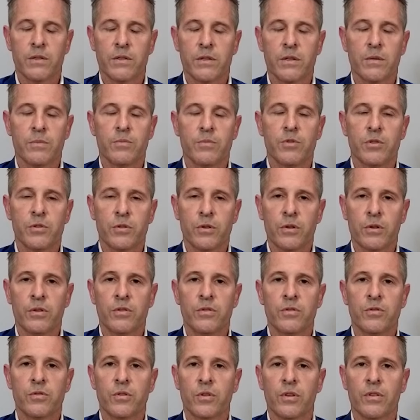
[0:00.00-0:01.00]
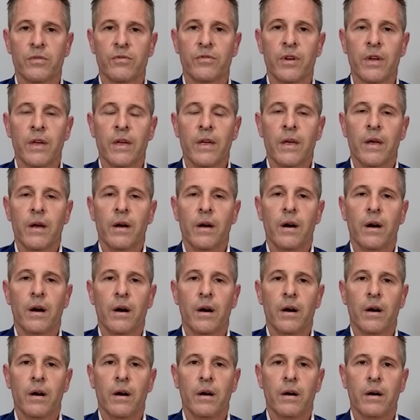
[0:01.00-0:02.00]
an absurd sort of uh,
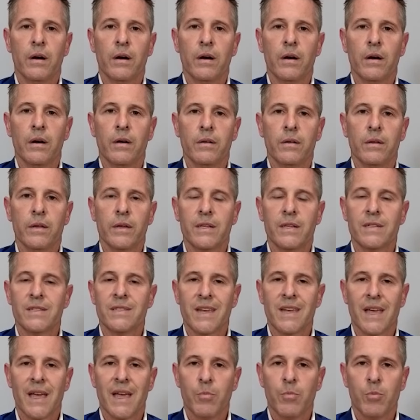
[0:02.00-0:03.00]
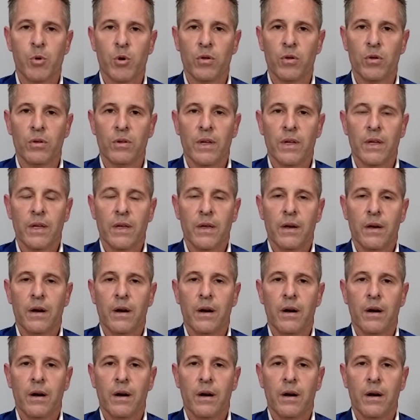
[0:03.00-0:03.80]
uh, example uh,